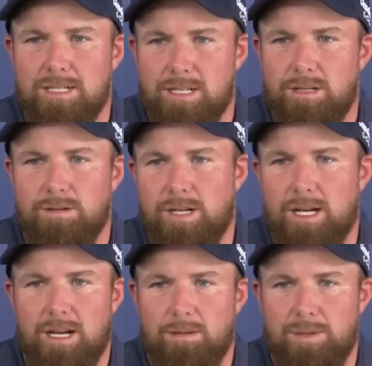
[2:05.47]
I knew I could
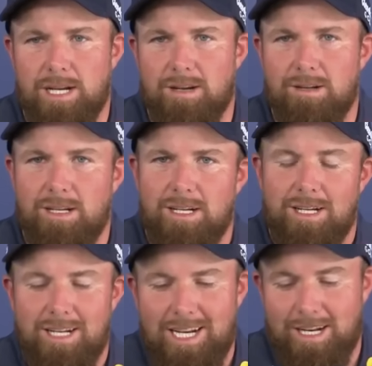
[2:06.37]
get it up and down.
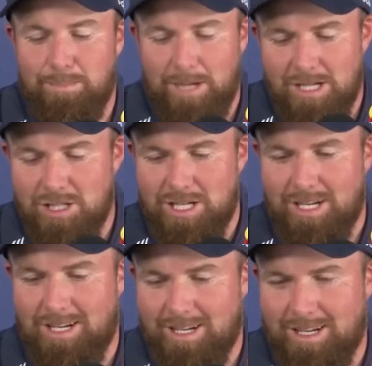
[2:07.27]
And it pitched
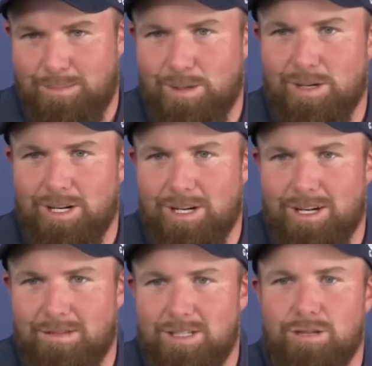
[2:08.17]
in the bunker,
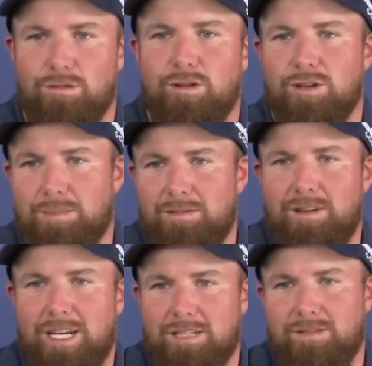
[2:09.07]
obviously rolled up the
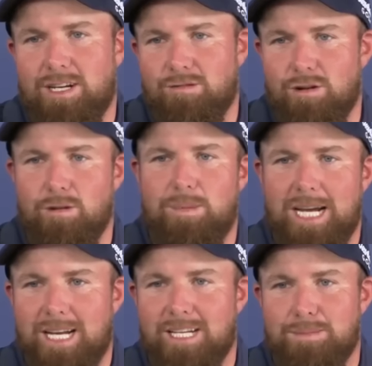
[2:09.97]
face of it and rolled
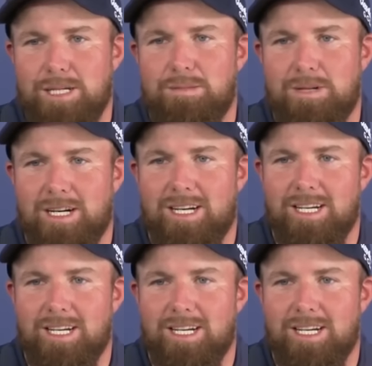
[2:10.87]
back in its pitch mark.